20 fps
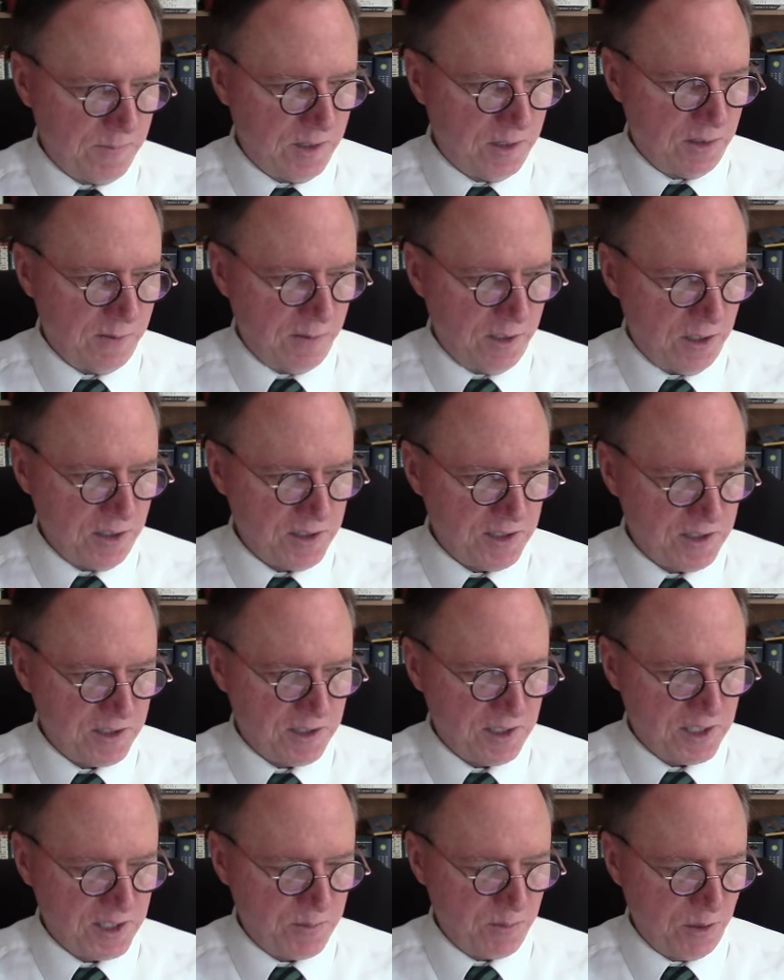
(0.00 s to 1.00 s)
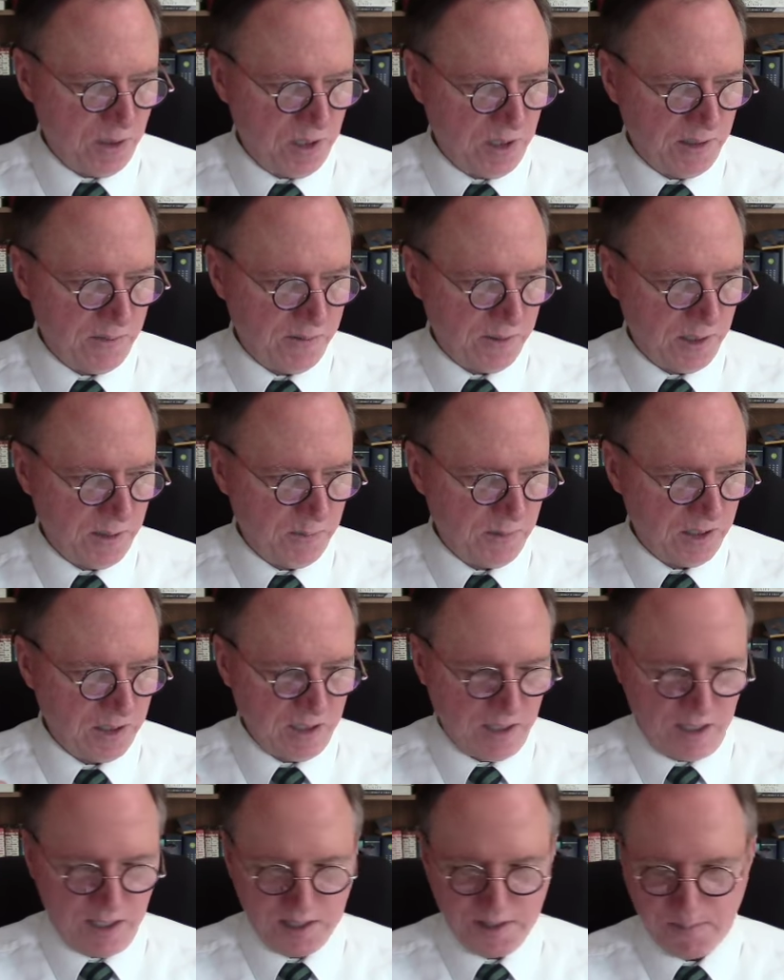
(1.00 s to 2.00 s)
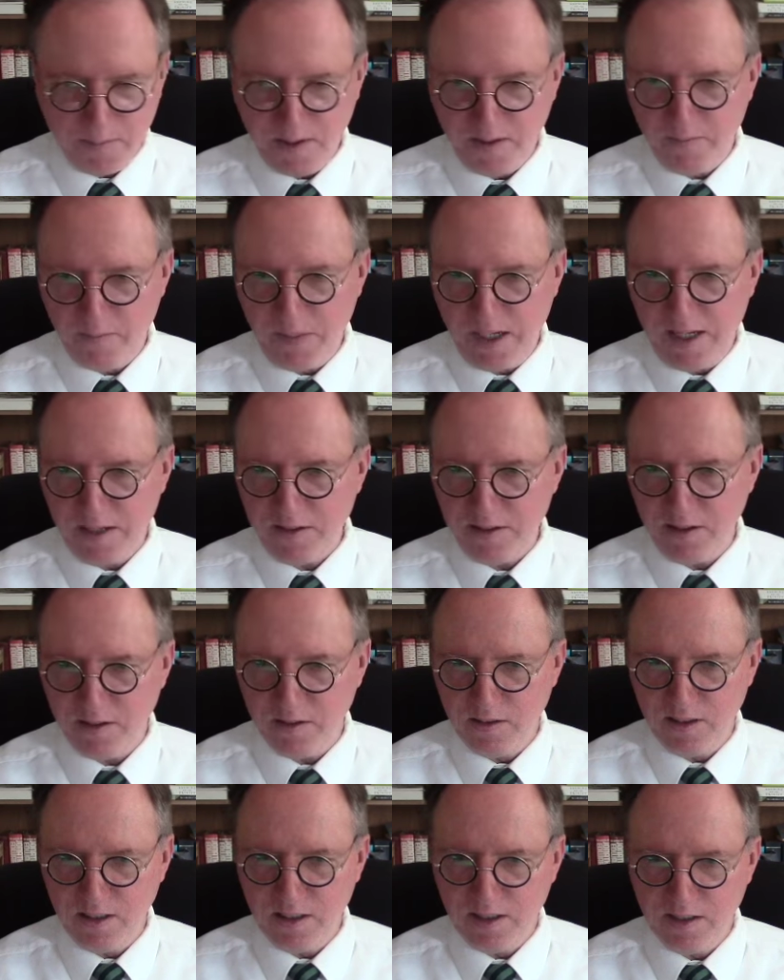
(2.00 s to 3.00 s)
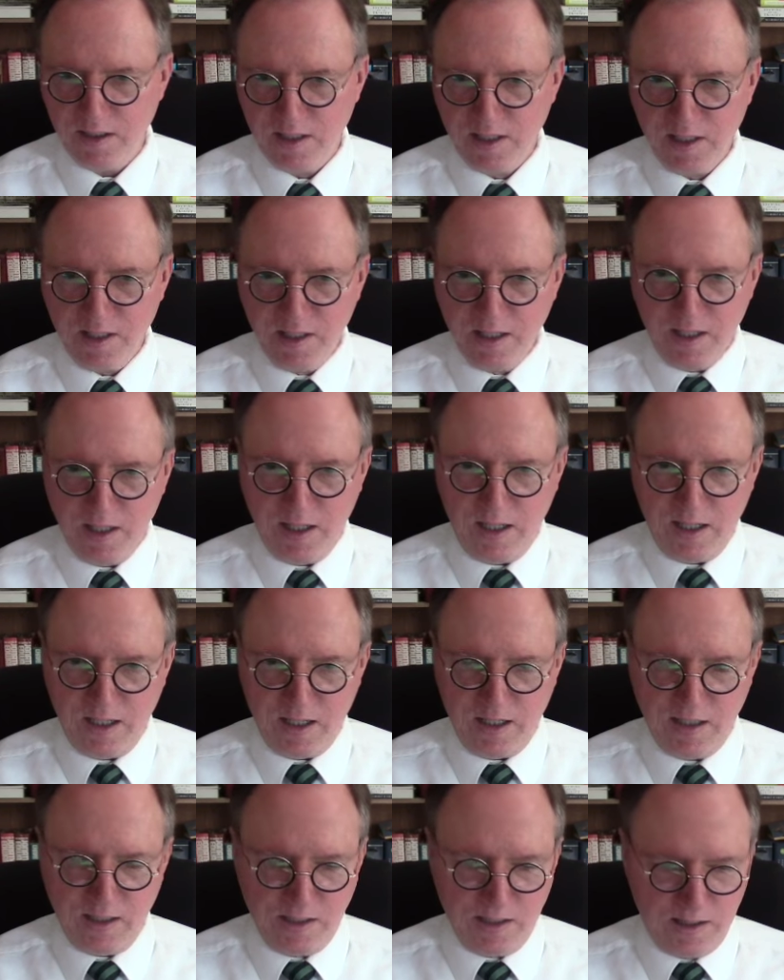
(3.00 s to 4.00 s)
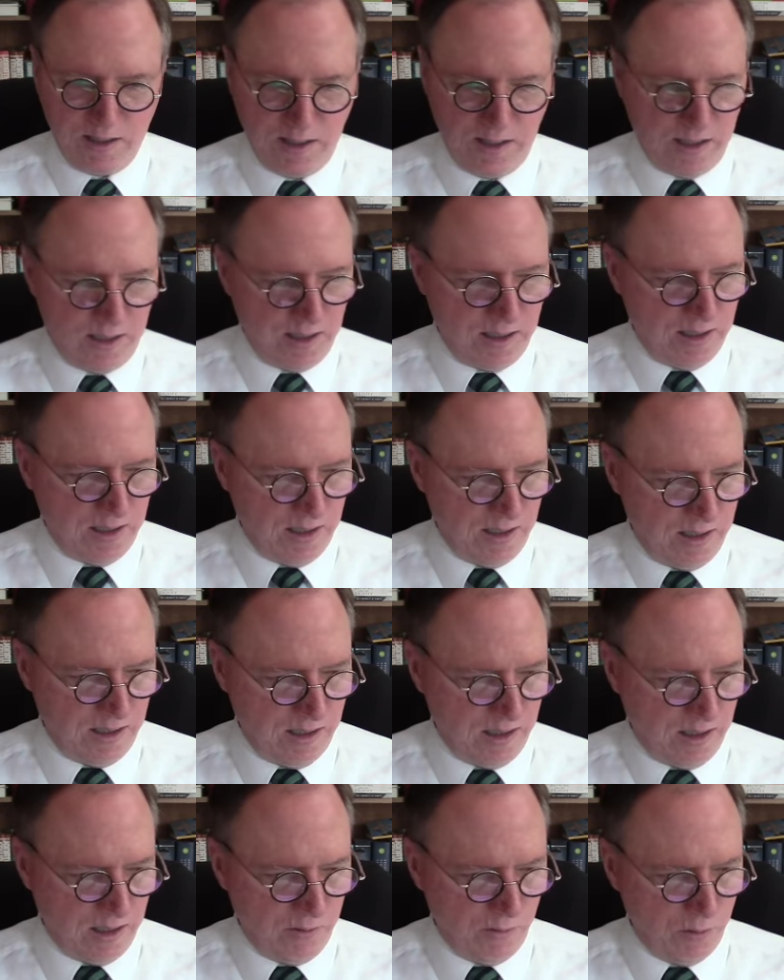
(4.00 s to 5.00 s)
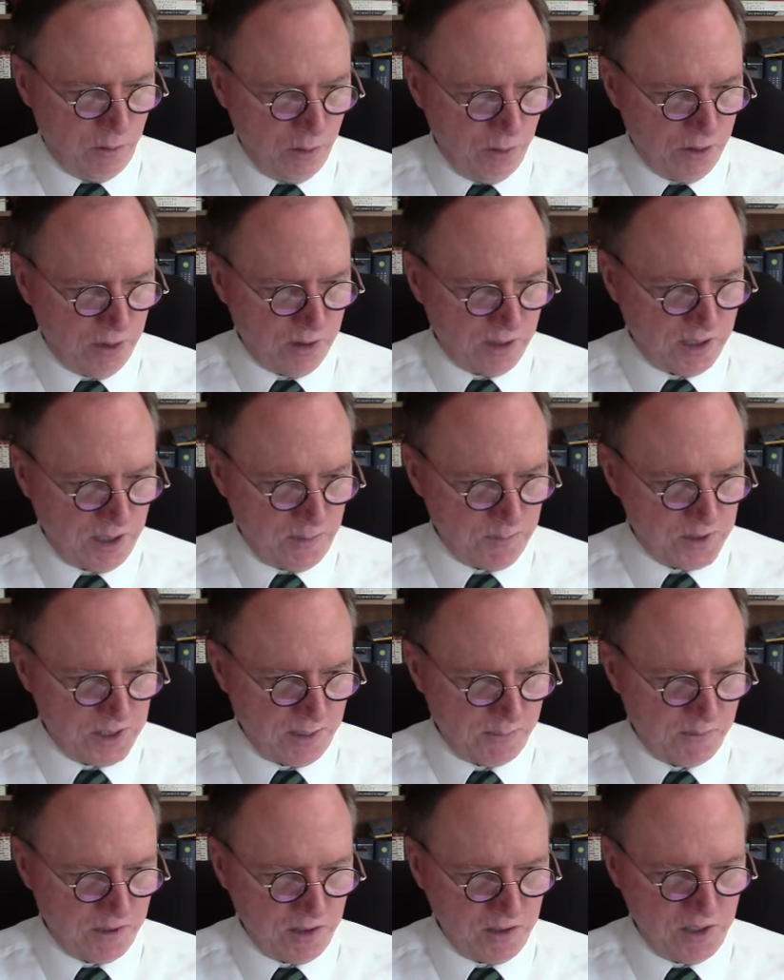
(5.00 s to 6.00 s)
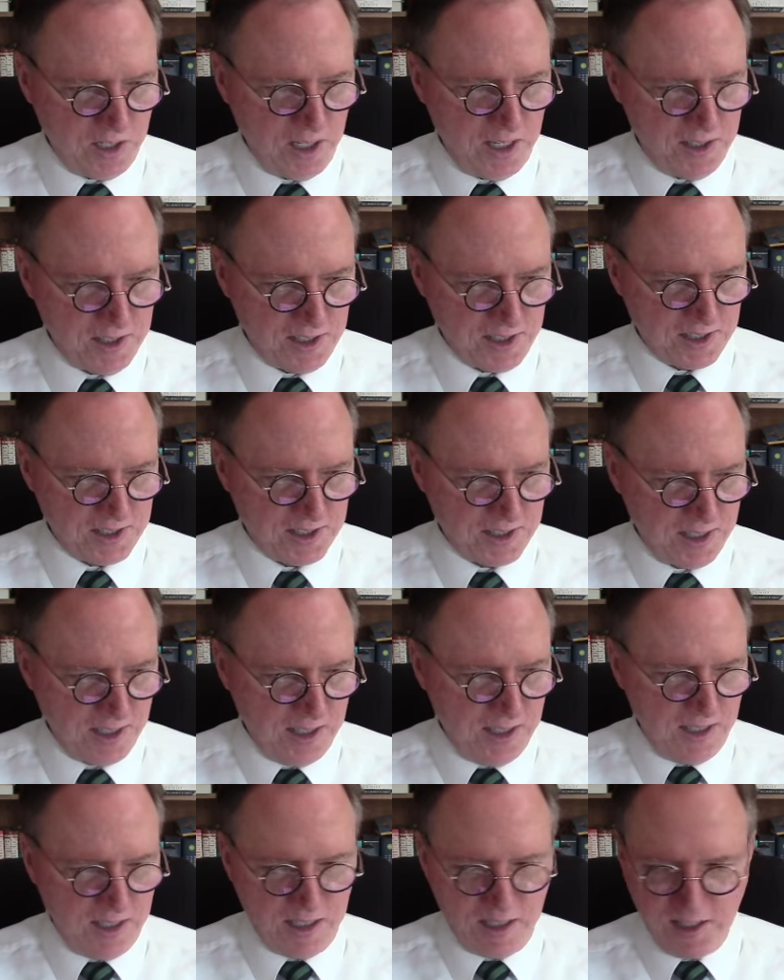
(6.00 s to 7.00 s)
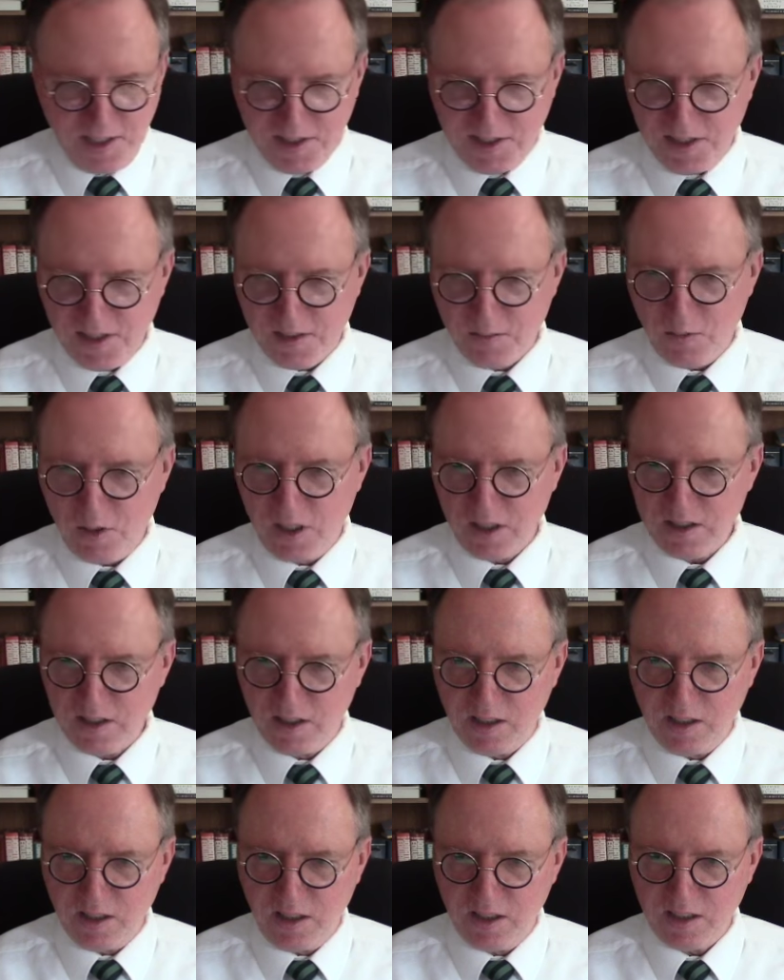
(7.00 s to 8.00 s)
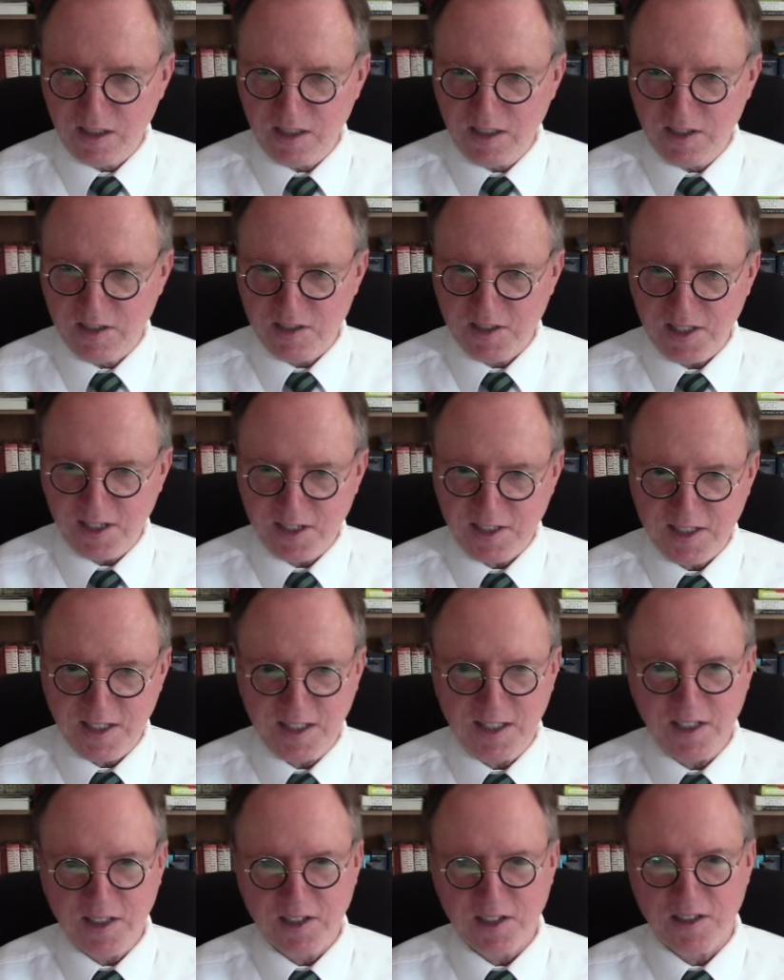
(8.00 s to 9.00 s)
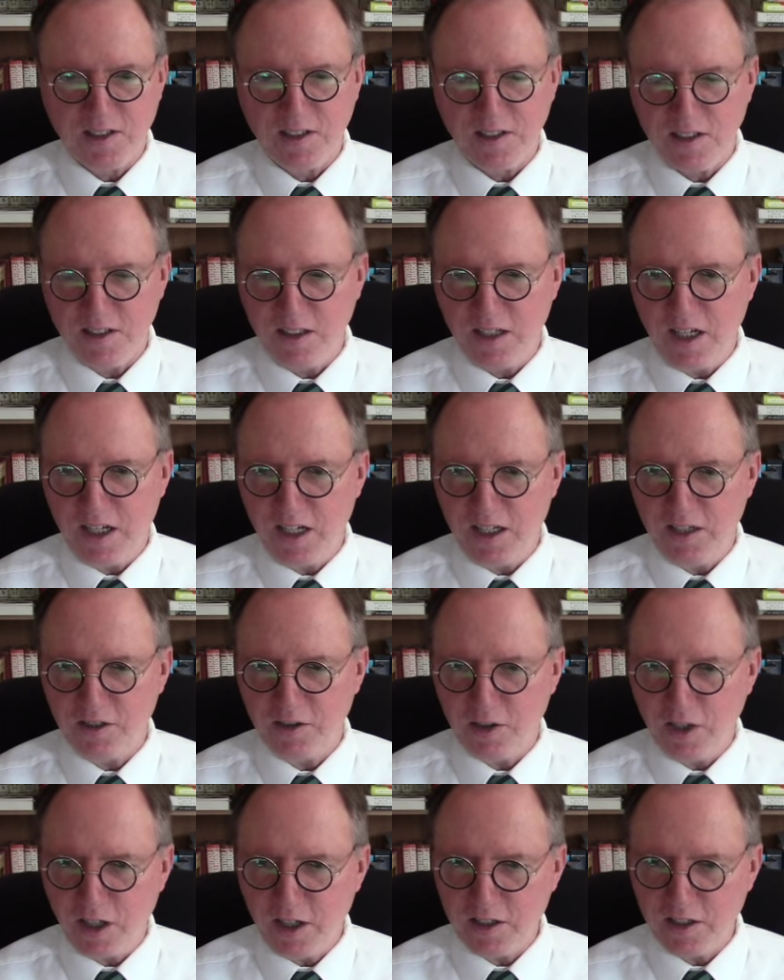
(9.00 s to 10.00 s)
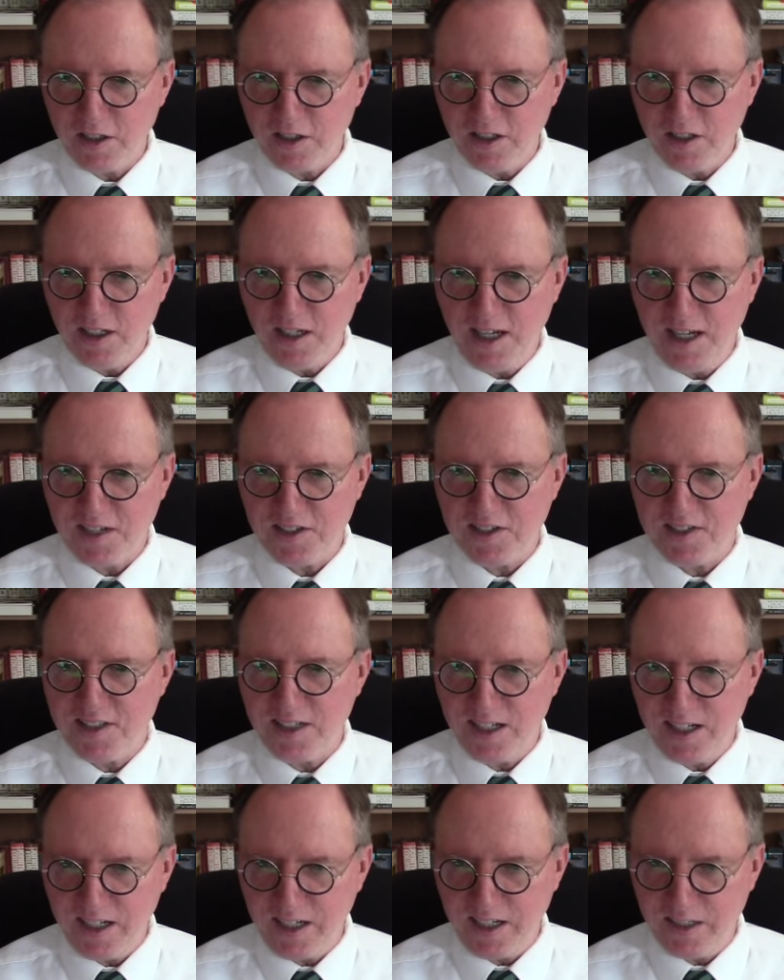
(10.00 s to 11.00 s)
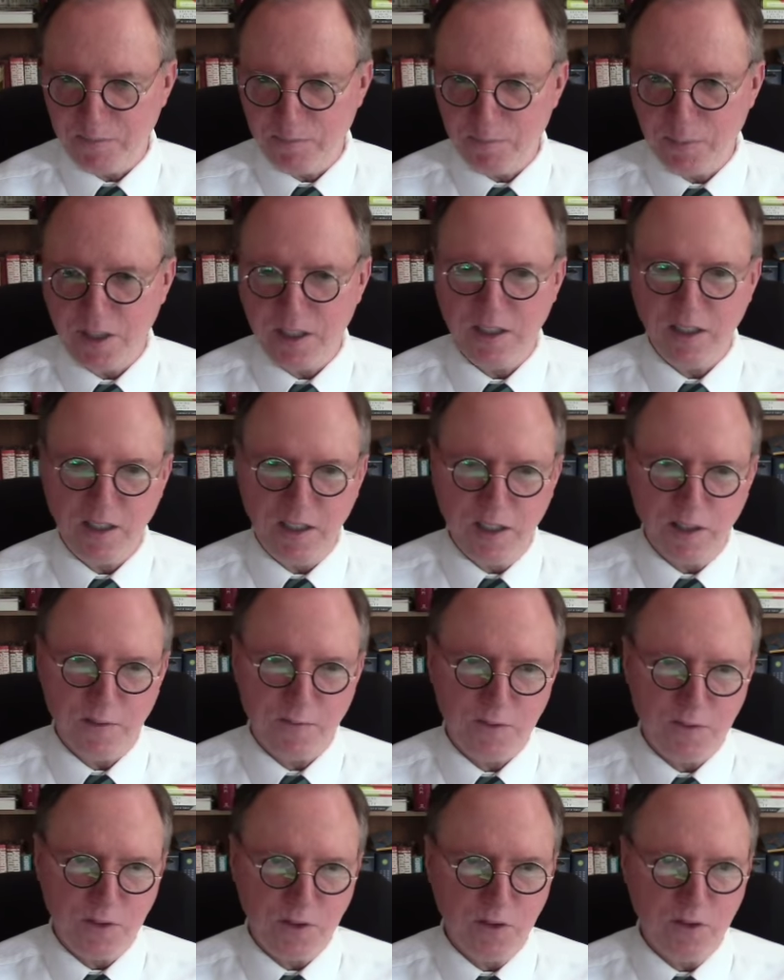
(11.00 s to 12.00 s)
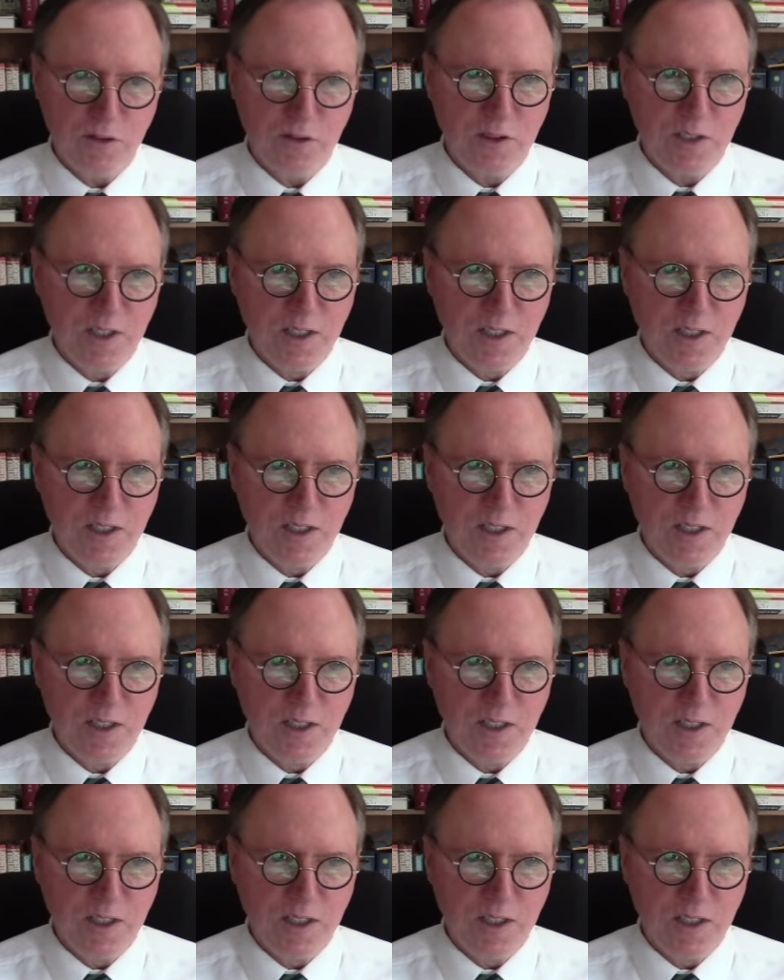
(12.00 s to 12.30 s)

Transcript: devotions this morning from the Gospel of Matthew, and uh, uh, a ruler comes up to Jesus as He's walking along and says that his uh, daughter has died, but if you